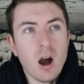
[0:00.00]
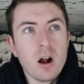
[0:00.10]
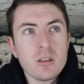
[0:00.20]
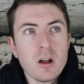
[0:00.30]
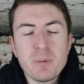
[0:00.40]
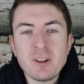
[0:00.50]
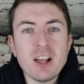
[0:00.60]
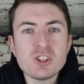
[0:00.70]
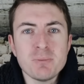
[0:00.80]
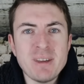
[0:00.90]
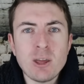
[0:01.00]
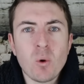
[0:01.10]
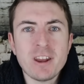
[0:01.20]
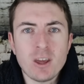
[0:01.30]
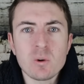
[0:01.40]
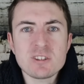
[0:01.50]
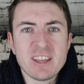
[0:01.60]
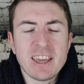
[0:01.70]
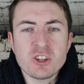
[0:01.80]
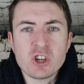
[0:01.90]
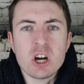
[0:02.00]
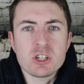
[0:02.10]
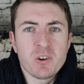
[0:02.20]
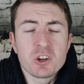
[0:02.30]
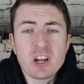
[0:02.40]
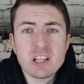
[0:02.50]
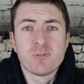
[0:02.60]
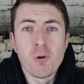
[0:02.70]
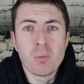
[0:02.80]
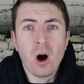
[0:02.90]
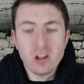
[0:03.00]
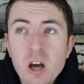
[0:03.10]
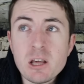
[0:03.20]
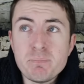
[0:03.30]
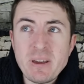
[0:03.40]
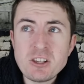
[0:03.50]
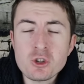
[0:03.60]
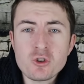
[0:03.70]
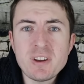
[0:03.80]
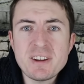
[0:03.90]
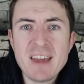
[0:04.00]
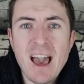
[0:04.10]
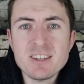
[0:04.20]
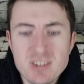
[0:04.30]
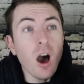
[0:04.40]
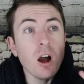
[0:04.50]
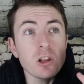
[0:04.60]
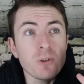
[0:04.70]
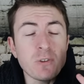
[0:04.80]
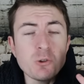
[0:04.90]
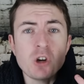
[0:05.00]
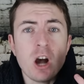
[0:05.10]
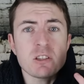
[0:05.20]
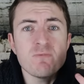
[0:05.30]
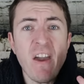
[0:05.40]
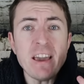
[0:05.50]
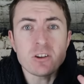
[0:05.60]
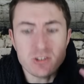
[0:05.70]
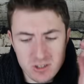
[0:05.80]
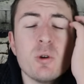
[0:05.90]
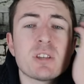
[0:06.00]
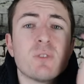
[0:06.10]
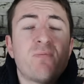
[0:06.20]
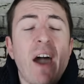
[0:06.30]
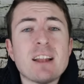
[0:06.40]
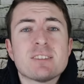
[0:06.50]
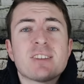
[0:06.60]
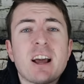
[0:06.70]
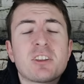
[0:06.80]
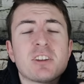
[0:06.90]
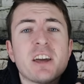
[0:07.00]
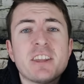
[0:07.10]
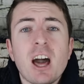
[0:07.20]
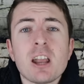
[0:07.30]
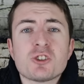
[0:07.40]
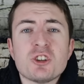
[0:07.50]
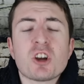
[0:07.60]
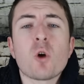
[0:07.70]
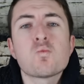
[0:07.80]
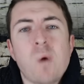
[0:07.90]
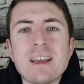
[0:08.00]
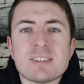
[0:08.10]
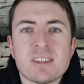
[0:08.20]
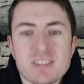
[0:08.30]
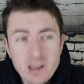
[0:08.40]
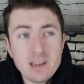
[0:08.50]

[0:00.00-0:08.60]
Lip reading: Are there potential mini Guardiolas taking charge of under-9s football on a beach in Trinidad? Are there future Arsene Wengers whose advanced tactical ideologies are wasted